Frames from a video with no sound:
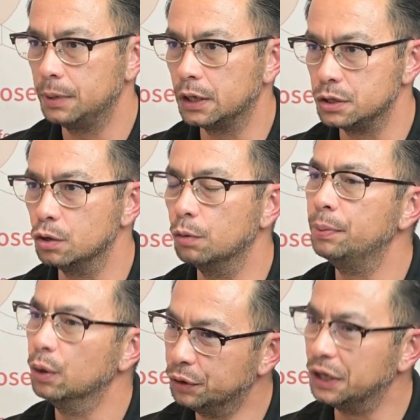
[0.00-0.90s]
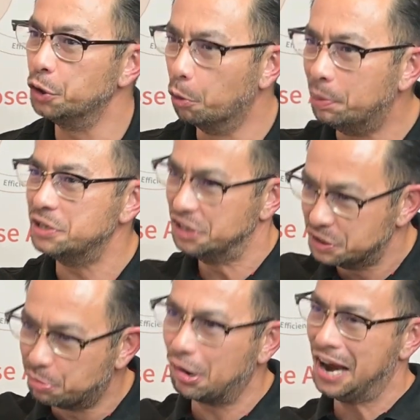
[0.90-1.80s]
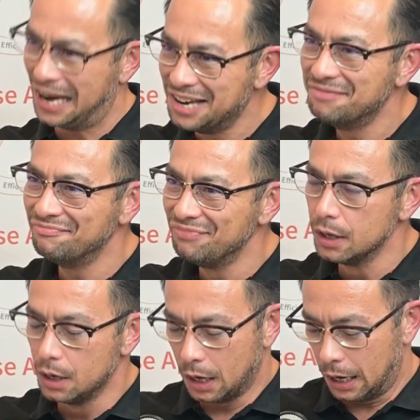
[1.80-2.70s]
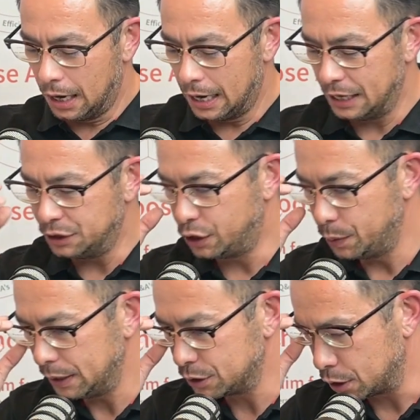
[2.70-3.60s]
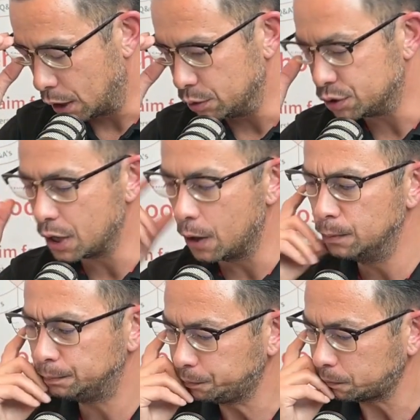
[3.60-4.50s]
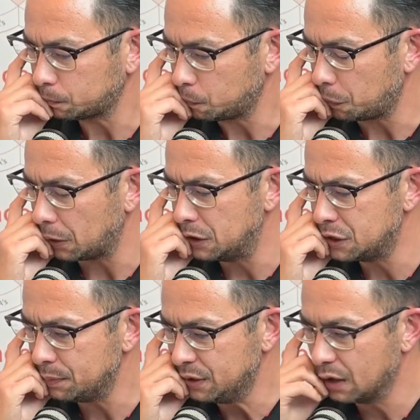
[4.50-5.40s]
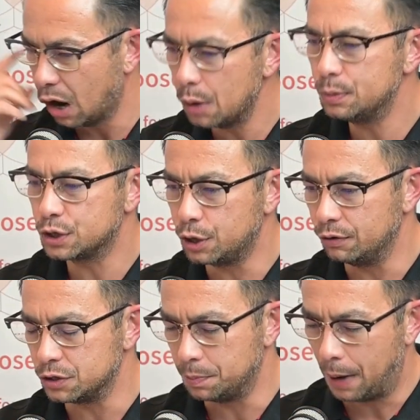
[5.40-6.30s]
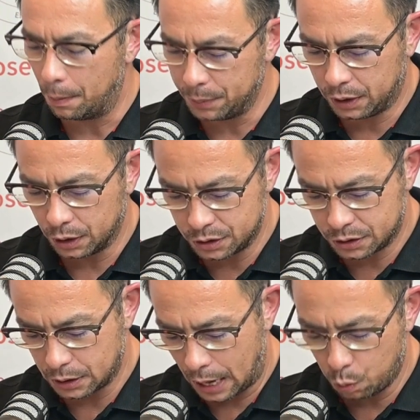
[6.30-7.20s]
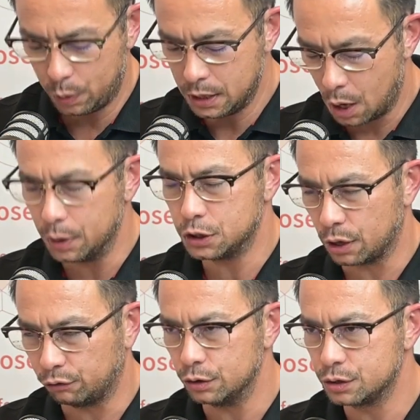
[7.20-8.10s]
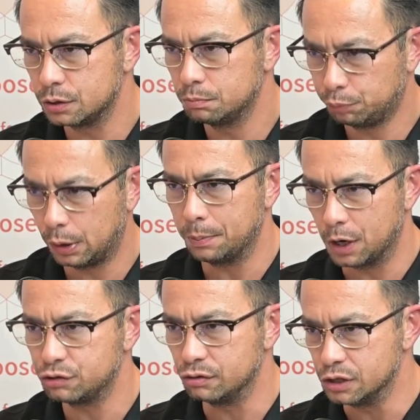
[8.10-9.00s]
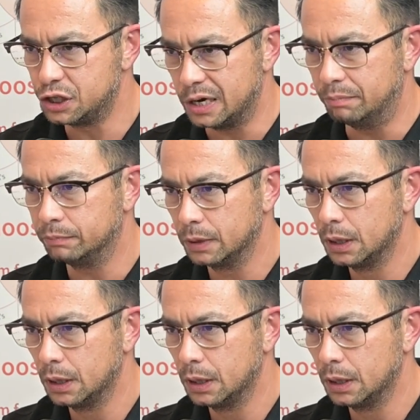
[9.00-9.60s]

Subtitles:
Because you're building your business brain in doing so. So something that I was curious about, because how we know each other is pretty much through the gym.